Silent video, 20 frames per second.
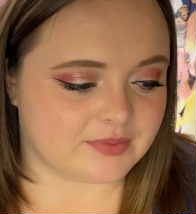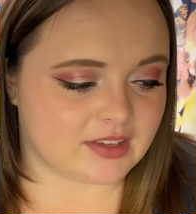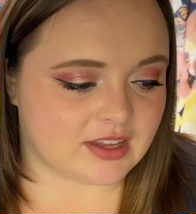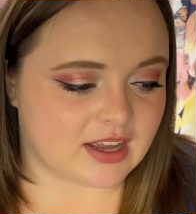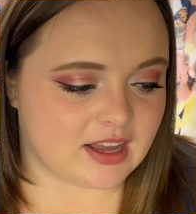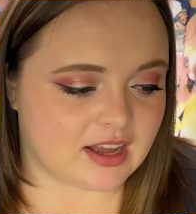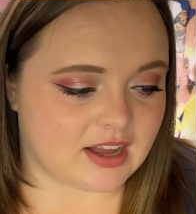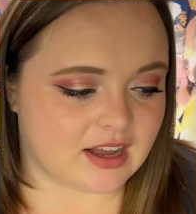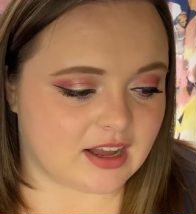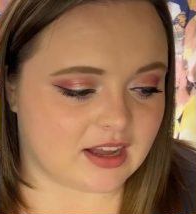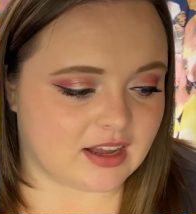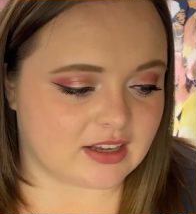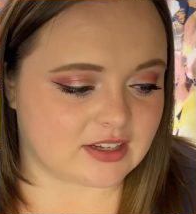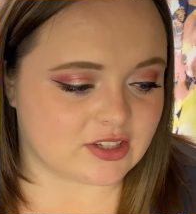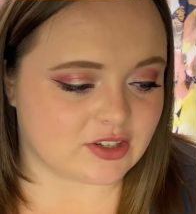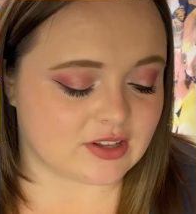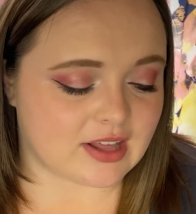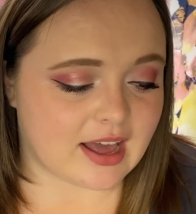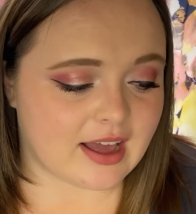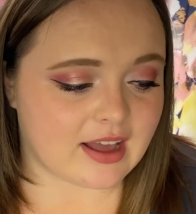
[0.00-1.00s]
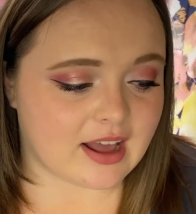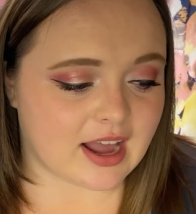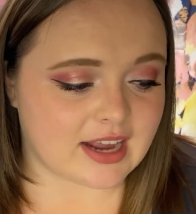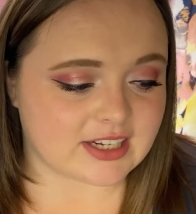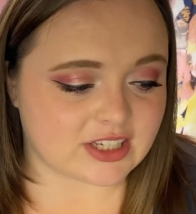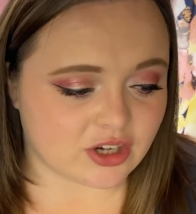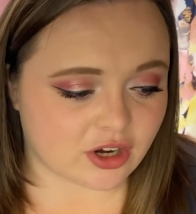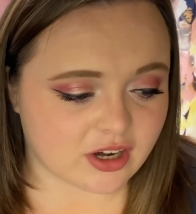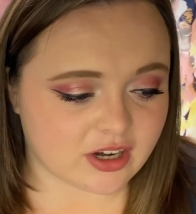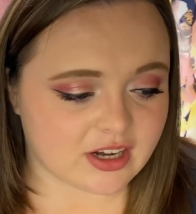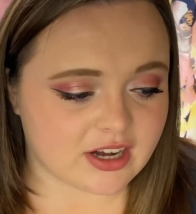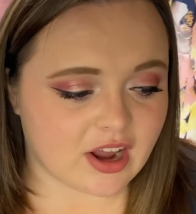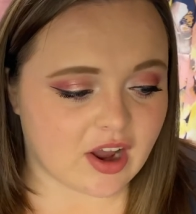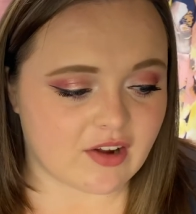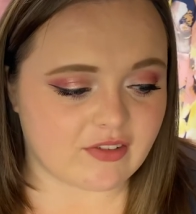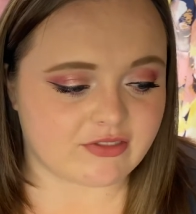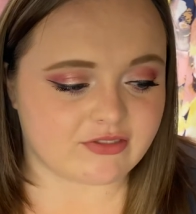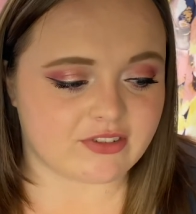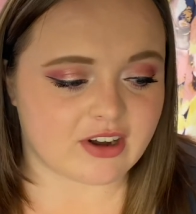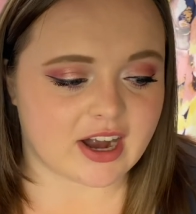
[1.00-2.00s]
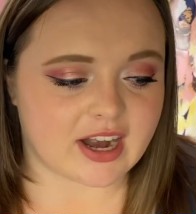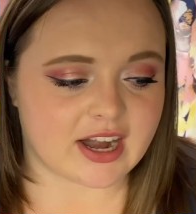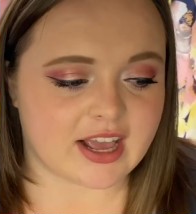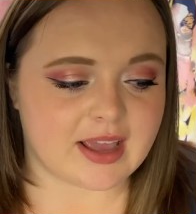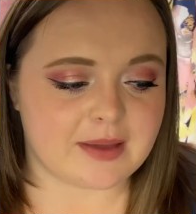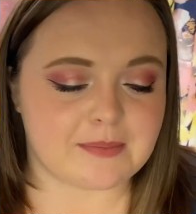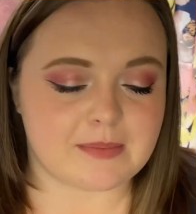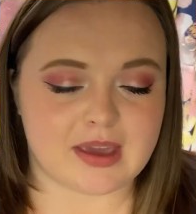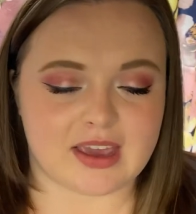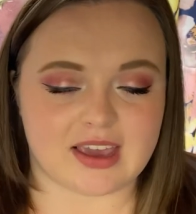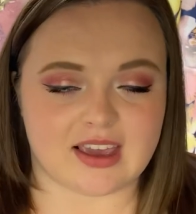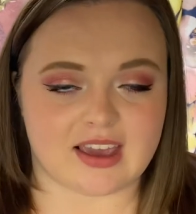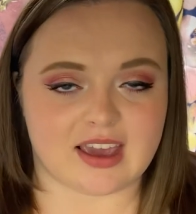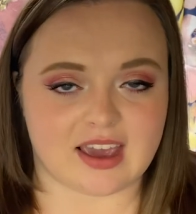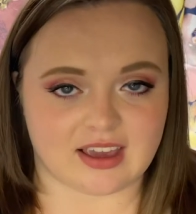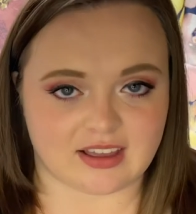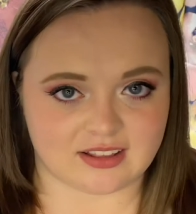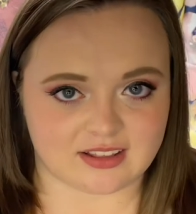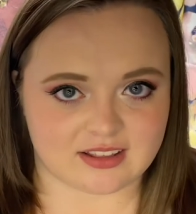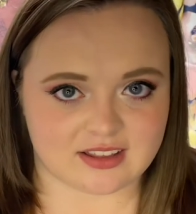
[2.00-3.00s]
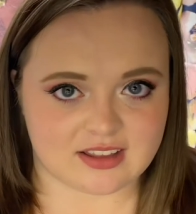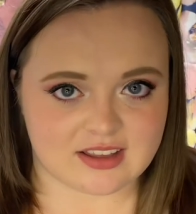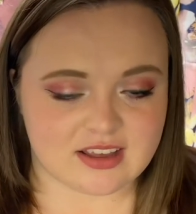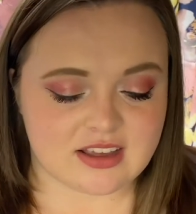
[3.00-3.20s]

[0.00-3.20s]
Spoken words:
so that I started it on Friday, May 8th.